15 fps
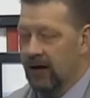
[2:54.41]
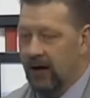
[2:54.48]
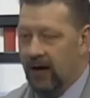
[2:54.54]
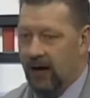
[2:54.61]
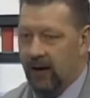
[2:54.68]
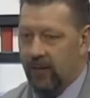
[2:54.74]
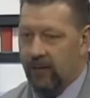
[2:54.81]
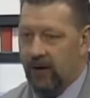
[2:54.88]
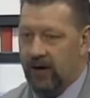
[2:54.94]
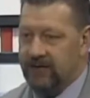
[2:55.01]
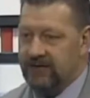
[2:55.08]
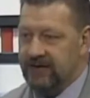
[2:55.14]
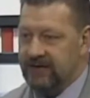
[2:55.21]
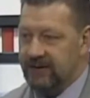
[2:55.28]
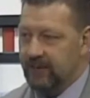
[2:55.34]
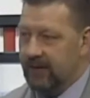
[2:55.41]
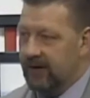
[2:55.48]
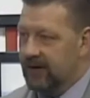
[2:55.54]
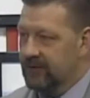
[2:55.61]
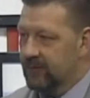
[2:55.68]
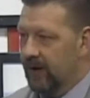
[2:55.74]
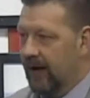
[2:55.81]
processing,
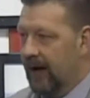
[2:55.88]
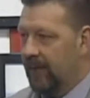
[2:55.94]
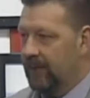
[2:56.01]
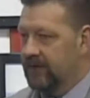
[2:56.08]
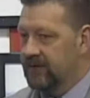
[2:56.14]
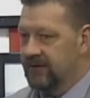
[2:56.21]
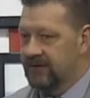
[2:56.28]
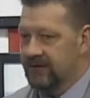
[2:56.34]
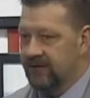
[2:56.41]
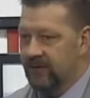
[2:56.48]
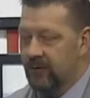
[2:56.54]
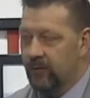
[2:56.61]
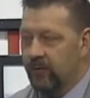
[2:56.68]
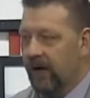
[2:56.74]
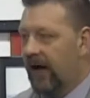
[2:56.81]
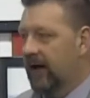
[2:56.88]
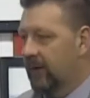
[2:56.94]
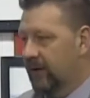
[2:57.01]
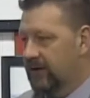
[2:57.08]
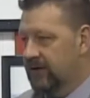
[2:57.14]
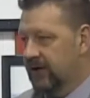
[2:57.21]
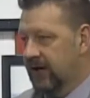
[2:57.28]
because what happens is, if you value
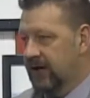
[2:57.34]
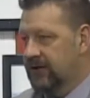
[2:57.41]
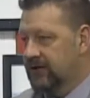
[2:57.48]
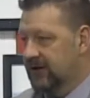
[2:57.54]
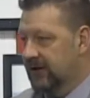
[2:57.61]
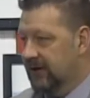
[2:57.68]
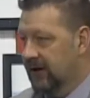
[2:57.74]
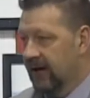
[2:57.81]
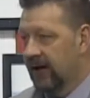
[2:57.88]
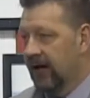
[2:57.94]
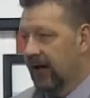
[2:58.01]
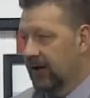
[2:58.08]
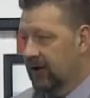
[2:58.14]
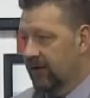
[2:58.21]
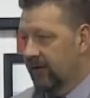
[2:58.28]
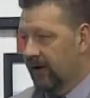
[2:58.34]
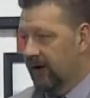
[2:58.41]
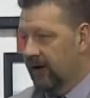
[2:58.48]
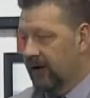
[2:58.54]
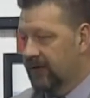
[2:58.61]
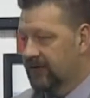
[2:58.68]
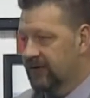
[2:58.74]
education and you're very
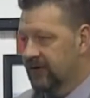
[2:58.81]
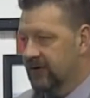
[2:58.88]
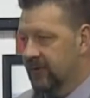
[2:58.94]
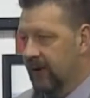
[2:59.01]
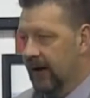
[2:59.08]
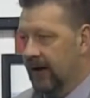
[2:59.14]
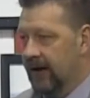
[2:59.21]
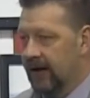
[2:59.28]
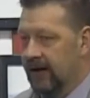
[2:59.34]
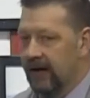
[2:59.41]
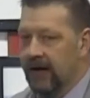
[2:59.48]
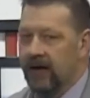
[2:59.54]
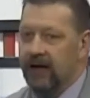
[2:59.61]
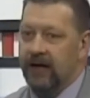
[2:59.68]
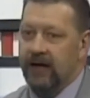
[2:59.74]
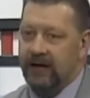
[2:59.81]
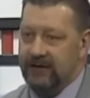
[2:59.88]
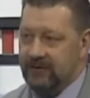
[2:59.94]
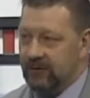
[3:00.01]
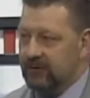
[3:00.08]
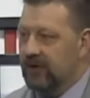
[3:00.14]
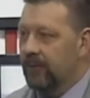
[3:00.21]
concerned about it, kids
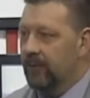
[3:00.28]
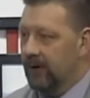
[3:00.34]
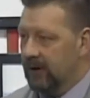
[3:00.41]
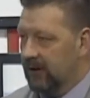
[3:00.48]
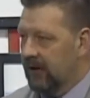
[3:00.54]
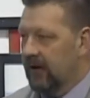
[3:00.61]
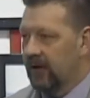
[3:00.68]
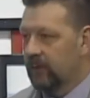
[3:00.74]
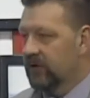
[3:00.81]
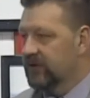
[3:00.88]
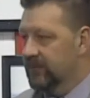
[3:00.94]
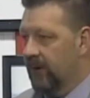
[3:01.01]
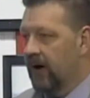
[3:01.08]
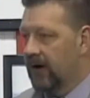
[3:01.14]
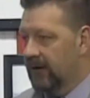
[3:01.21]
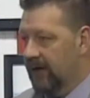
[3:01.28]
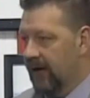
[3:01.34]
will typically respond to